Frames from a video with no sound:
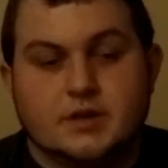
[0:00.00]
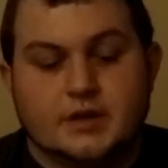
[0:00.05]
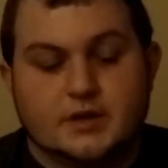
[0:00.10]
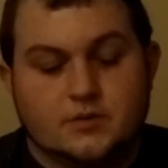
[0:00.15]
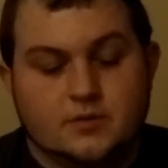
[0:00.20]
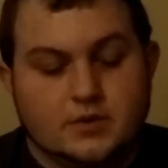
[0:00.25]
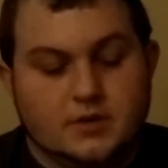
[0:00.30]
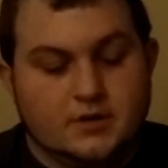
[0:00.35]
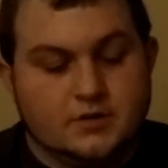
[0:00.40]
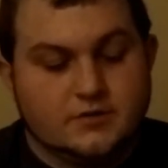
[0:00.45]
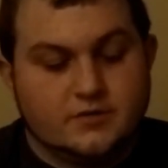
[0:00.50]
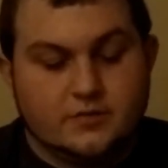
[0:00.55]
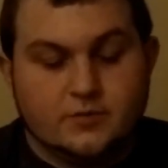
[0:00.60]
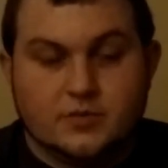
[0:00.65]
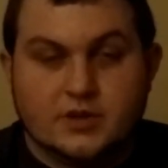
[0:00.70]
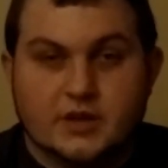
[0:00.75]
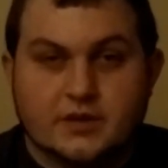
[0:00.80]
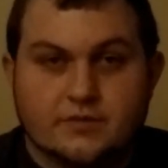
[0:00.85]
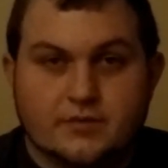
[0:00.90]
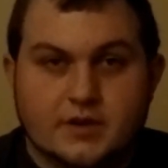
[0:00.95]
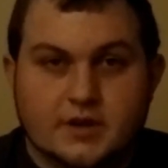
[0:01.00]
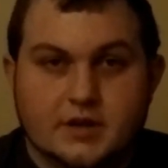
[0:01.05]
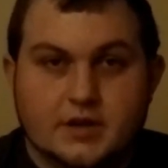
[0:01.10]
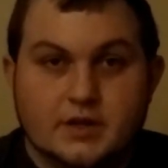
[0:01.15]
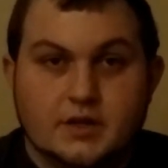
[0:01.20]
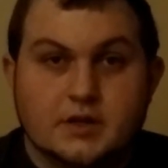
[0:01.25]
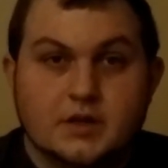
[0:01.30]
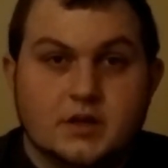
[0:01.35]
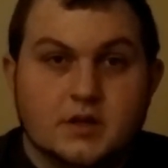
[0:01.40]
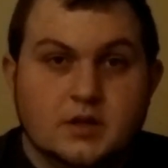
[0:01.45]
Tackle Warehouse from Black Friday.
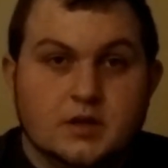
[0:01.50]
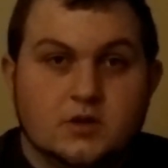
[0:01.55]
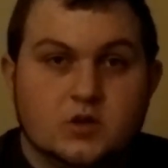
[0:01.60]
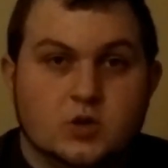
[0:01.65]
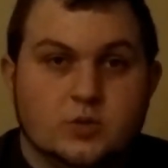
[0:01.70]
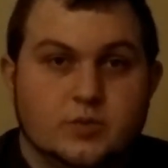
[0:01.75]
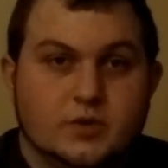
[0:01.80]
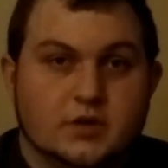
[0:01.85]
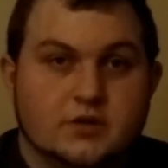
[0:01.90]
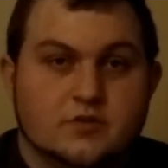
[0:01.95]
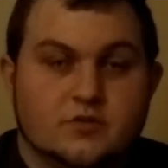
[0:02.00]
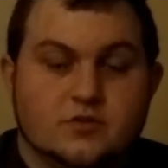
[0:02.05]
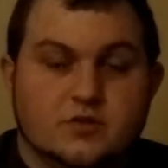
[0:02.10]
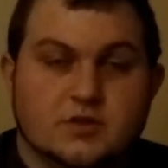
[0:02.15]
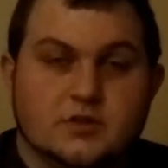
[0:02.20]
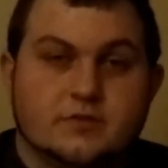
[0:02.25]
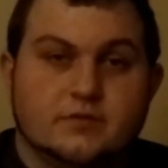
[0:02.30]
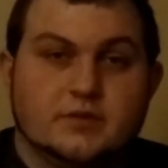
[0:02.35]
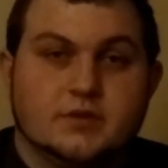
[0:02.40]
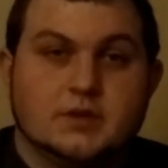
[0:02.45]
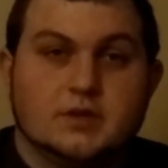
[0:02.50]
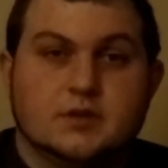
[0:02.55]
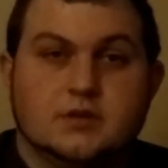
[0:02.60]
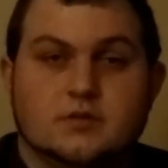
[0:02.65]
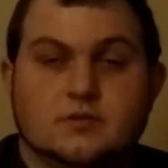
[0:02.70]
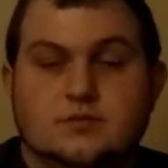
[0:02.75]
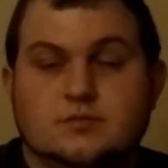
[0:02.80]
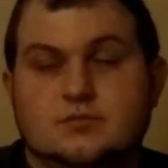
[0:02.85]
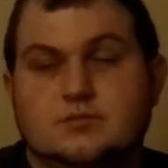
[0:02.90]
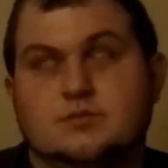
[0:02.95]
Hope you guys enjoyed the
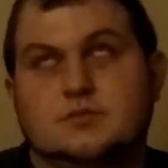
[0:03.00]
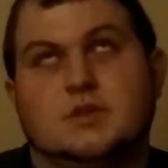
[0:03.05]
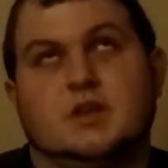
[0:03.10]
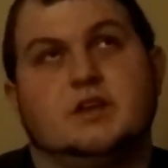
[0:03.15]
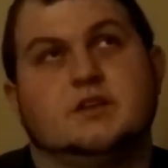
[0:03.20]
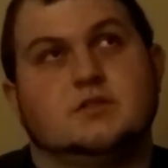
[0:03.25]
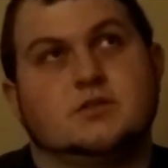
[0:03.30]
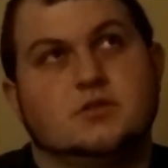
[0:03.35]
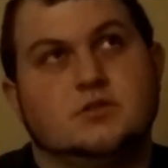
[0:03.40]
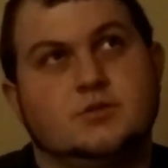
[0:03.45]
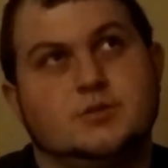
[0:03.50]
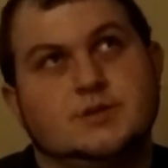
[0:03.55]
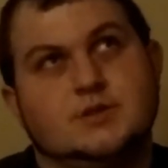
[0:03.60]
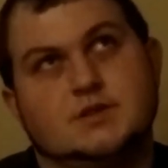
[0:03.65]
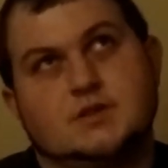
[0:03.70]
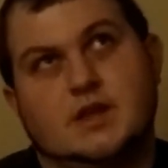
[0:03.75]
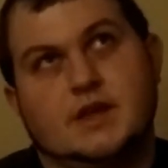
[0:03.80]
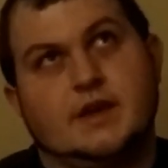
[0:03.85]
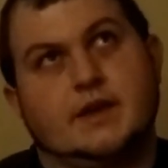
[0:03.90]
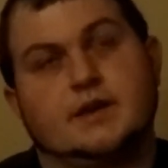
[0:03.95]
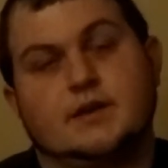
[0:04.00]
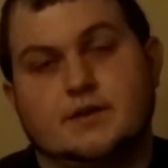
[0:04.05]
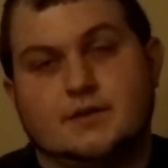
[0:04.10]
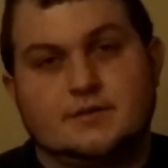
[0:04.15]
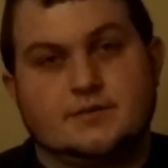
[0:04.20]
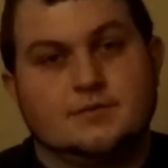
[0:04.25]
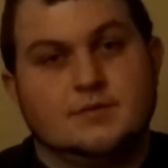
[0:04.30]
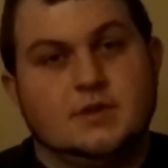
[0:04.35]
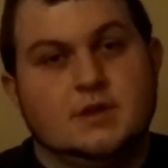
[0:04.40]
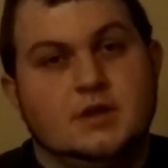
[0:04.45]
video. As always, like,
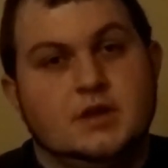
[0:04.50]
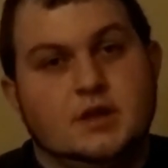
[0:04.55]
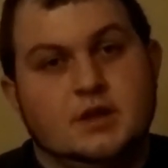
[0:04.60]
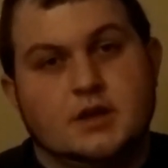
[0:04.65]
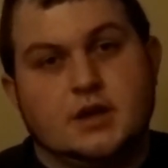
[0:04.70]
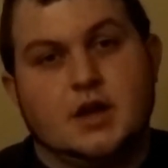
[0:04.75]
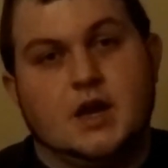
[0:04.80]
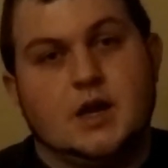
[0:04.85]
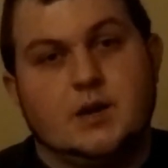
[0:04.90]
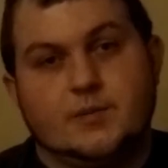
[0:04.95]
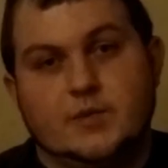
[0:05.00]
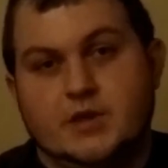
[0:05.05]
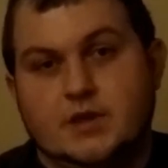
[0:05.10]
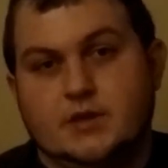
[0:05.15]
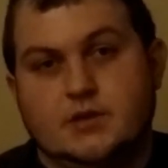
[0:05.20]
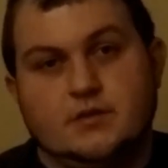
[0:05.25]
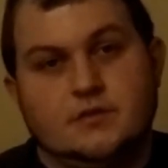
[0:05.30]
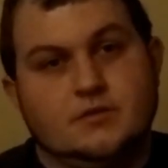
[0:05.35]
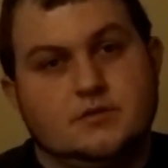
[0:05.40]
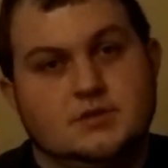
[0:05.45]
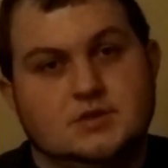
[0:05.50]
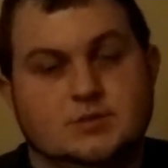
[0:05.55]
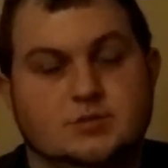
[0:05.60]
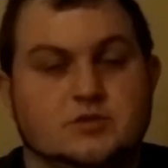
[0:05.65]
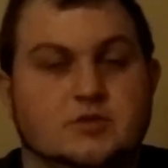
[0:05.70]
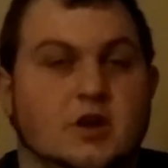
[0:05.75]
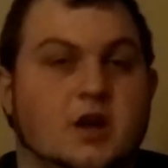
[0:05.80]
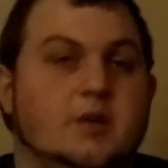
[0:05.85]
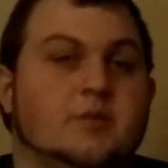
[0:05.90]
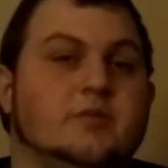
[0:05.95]
comment,
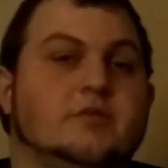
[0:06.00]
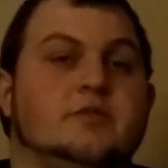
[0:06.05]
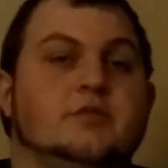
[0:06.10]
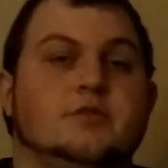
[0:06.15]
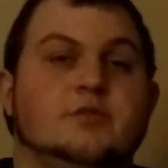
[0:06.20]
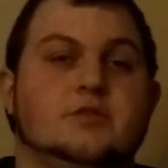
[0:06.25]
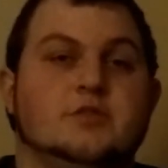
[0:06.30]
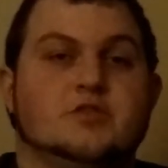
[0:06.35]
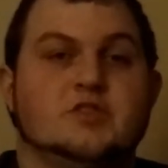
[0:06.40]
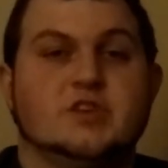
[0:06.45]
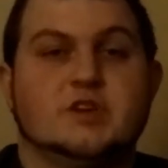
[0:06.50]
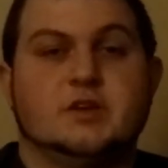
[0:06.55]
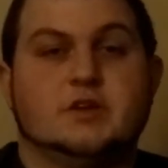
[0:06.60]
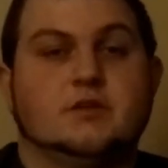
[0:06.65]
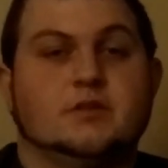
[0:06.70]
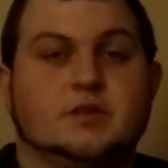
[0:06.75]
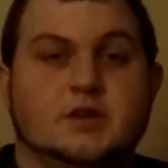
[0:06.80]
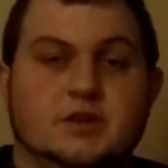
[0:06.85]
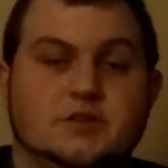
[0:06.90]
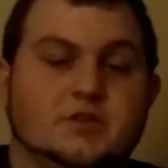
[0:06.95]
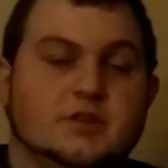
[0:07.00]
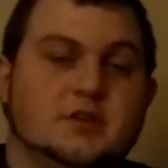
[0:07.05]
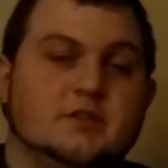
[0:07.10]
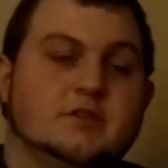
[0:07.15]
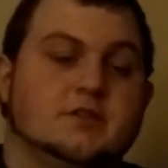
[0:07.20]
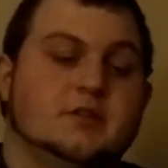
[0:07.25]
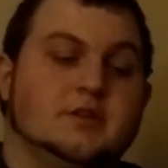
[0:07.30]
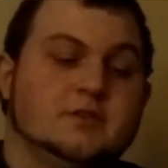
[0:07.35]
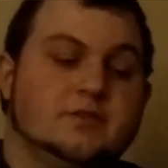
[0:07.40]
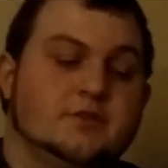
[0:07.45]
subscribe if you're new to the channel. Catch you guys
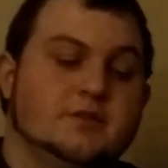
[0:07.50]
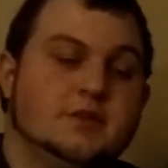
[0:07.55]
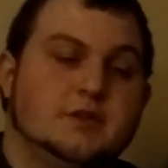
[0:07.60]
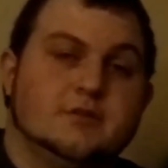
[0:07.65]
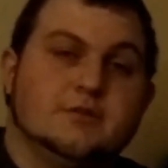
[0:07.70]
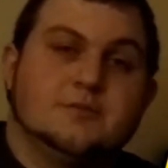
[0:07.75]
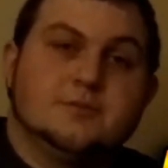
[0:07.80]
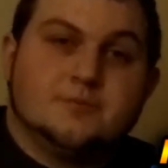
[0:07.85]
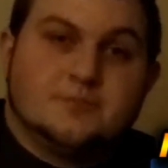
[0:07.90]
on the next video.